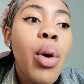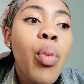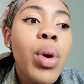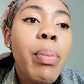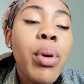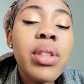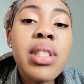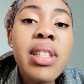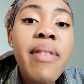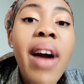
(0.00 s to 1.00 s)
We put
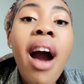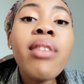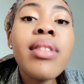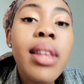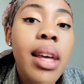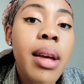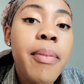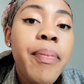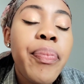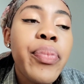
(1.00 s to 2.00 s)
stuff out there.
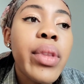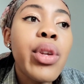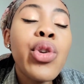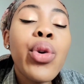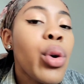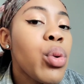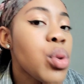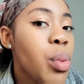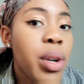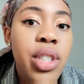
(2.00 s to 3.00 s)
You don't know
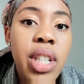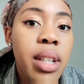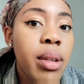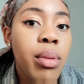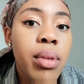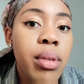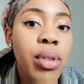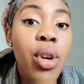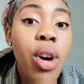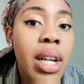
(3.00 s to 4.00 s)
who's watching
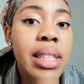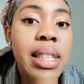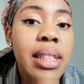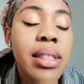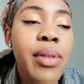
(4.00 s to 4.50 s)
your content.